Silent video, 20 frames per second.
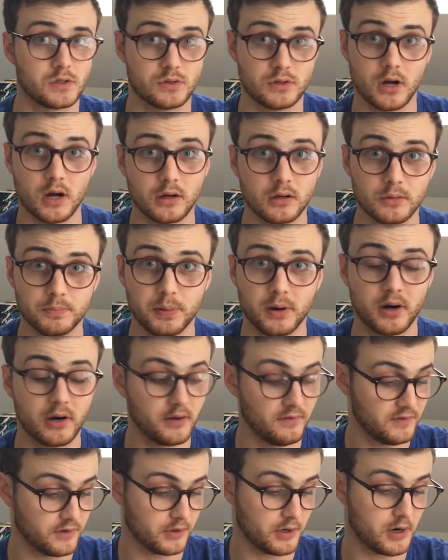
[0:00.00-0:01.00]
a stronger
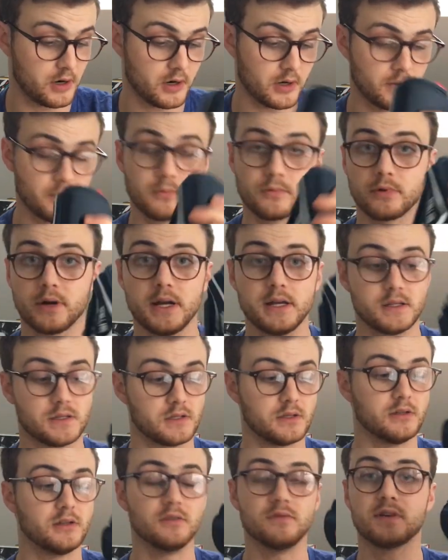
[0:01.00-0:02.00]
part of your arm, right?
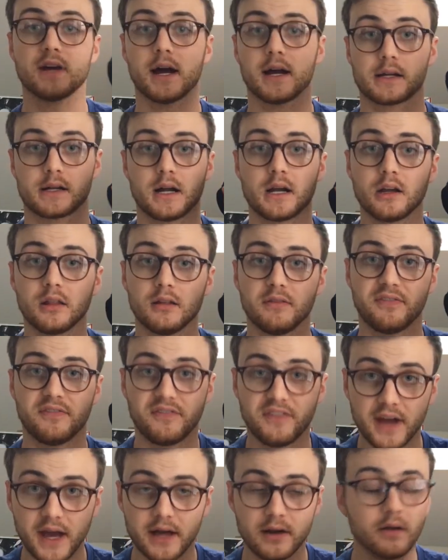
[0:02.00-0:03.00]
So you've got kind of the
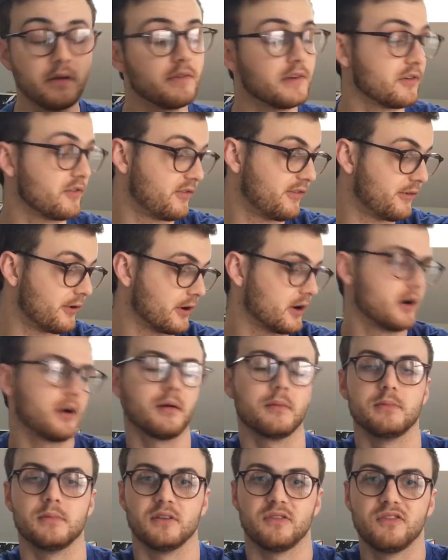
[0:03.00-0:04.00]
fat of your
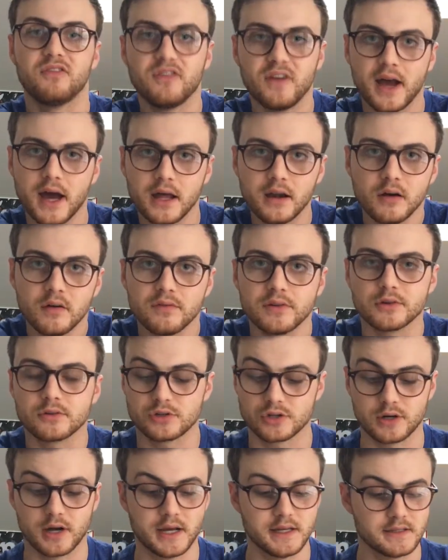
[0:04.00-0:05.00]
forearm, the fat of
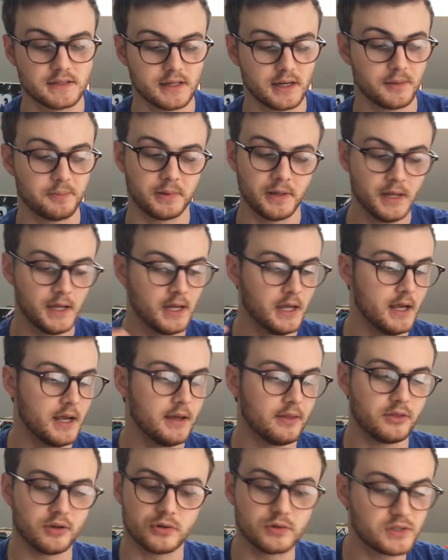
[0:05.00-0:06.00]
your tricep.
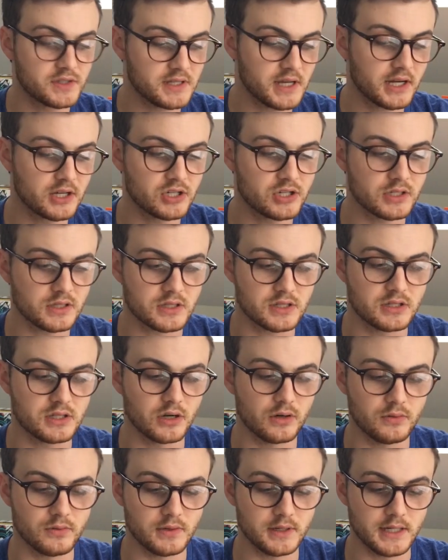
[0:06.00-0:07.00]
Those sections
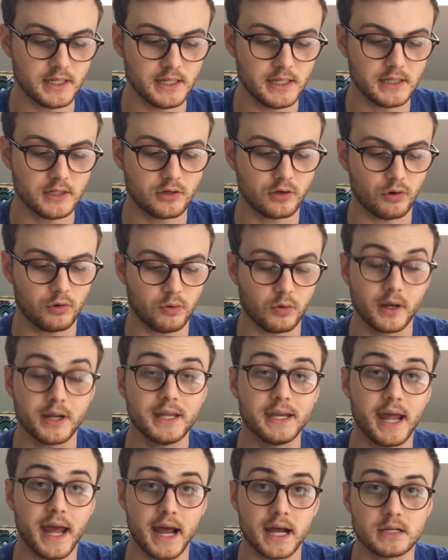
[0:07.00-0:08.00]
don't need
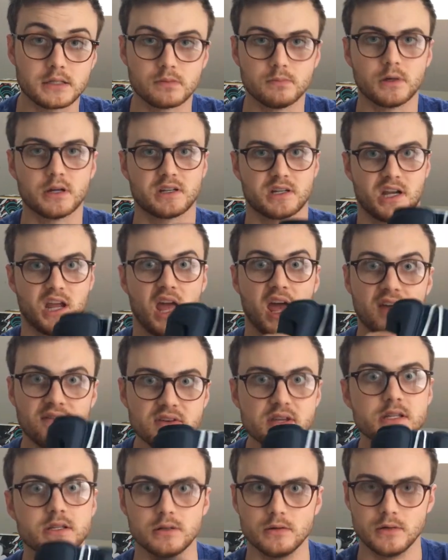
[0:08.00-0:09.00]
quite as much
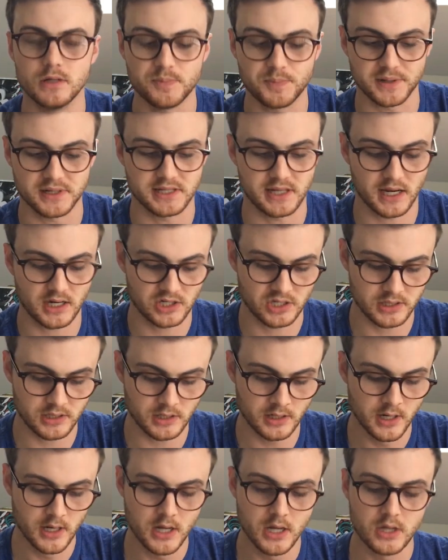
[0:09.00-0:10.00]
heavy duty
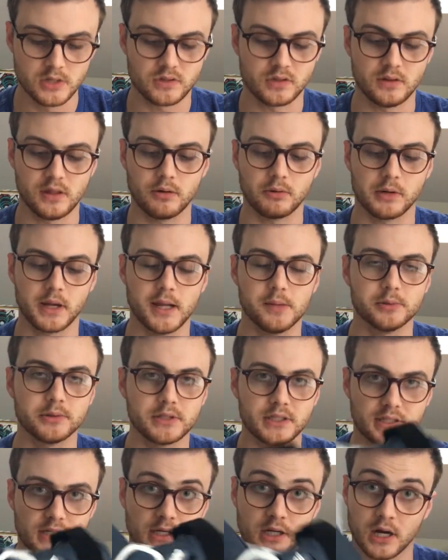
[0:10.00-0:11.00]
protection. So they were
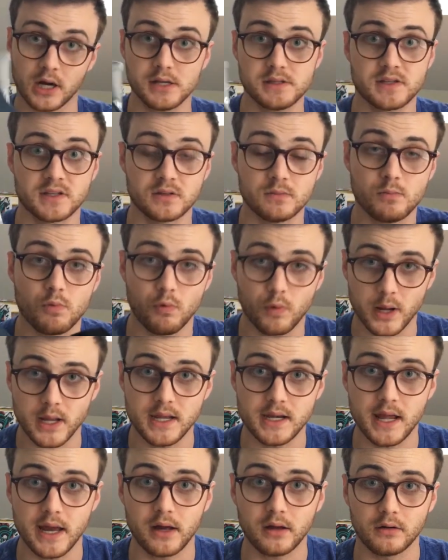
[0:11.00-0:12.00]
able to cut some
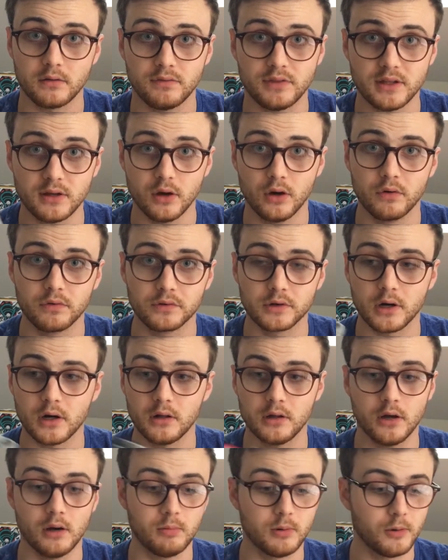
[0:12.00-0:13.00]
weight out of the
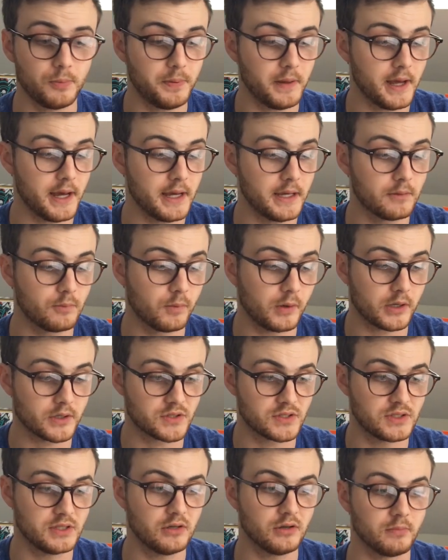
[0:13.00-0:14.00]
overall elbow pad
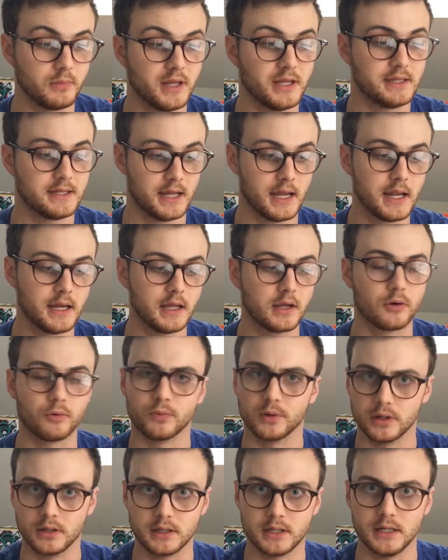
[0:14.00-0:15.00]
while still maintaining
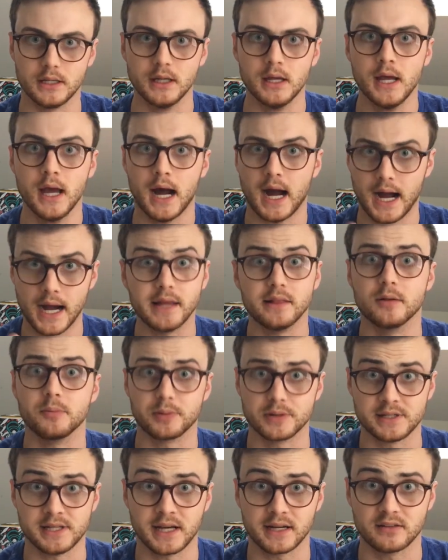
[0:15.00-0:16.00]
a really
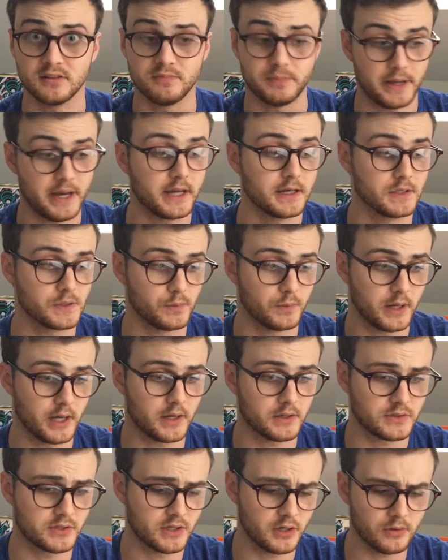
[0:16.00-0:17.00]
highly protective pad as
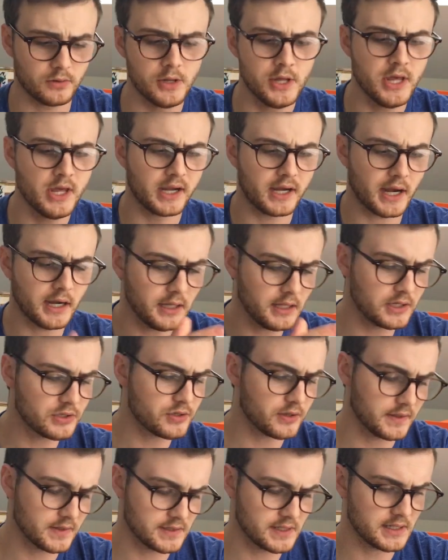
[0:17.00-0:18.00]
well. So kind of
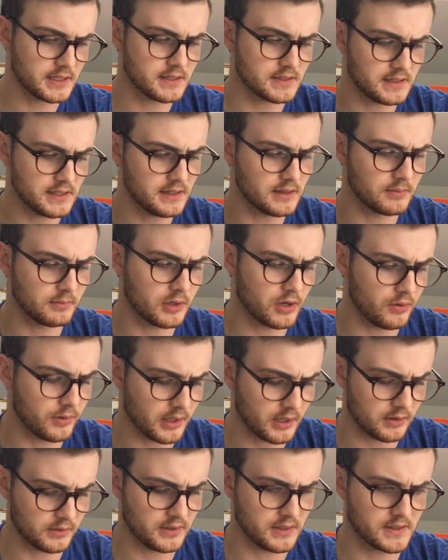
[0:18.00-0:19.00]
interesting to see them
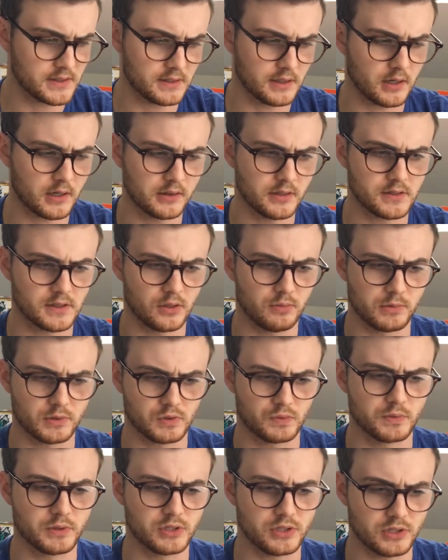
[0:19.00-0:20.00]
going on this
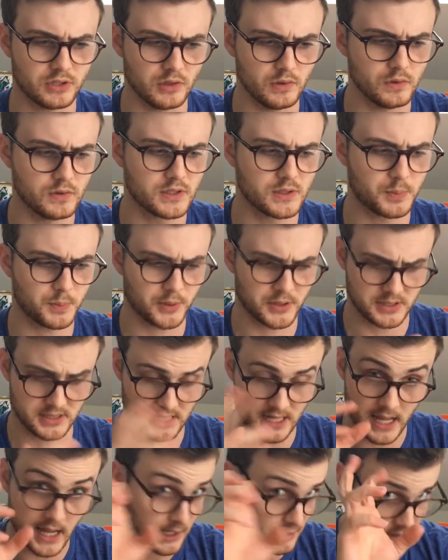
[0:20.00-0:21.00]
almost reduced
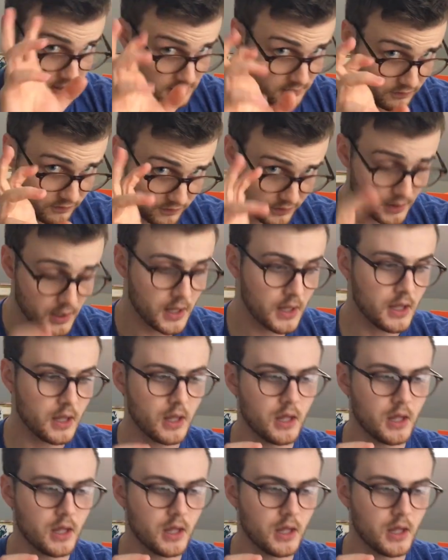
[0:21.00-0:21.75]
protective